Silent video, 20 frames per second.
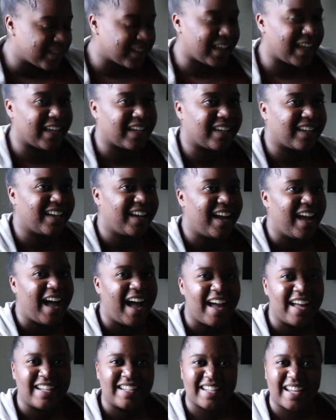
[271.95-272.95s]
Like,
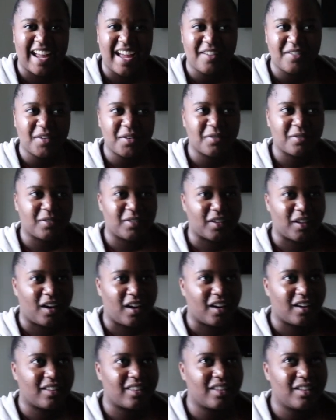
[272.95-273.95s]
did I ever
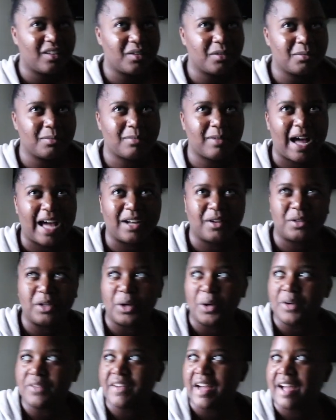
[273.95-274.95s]
vlog them? I
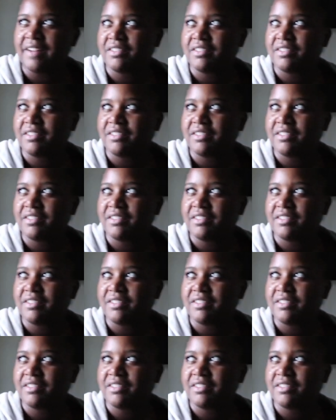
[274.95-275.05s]
don't know if I ever vlogged.